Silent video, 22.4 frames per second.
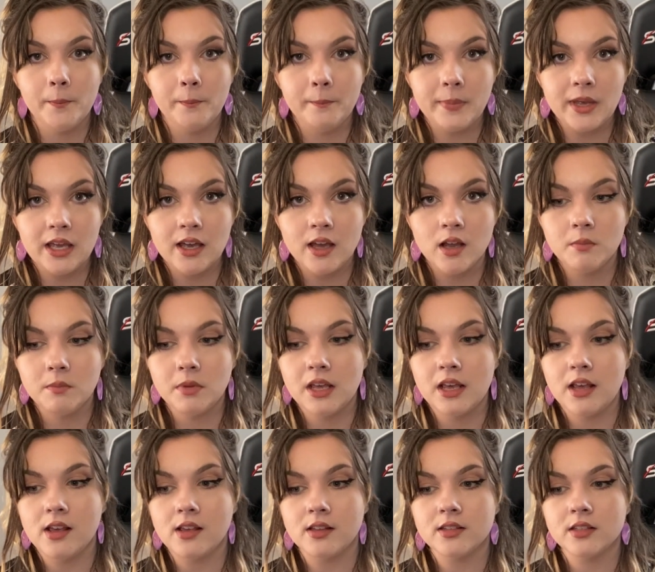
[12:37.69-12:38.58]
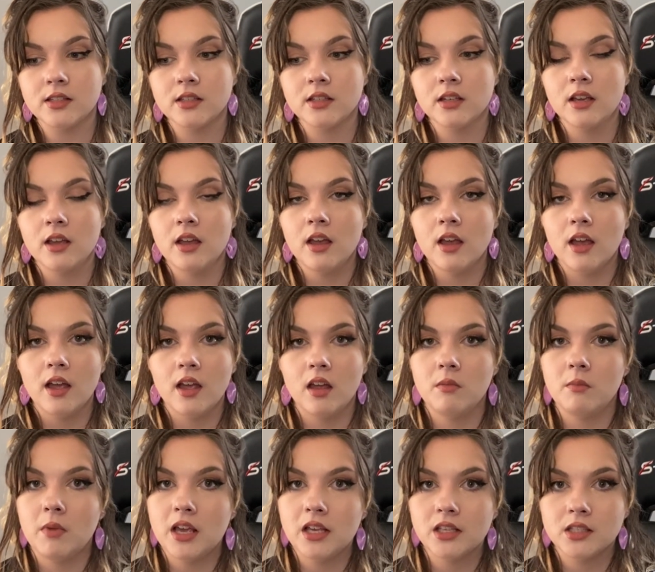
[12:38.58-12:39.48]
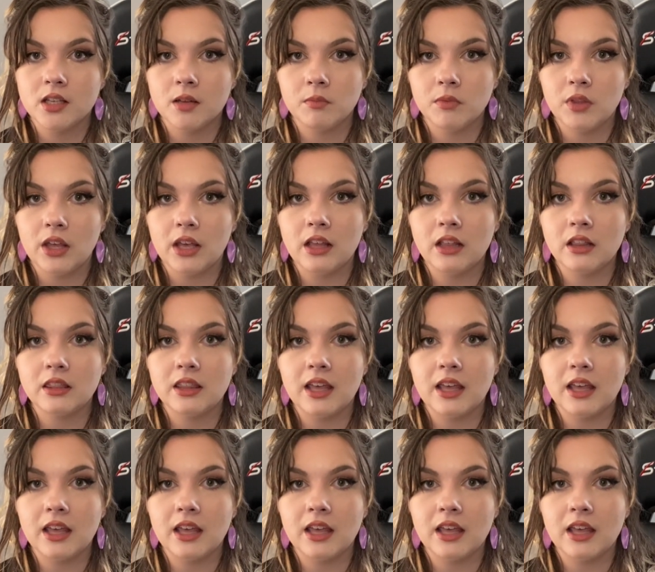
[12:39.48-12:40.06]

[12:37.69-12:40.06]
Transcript: be at peace and make something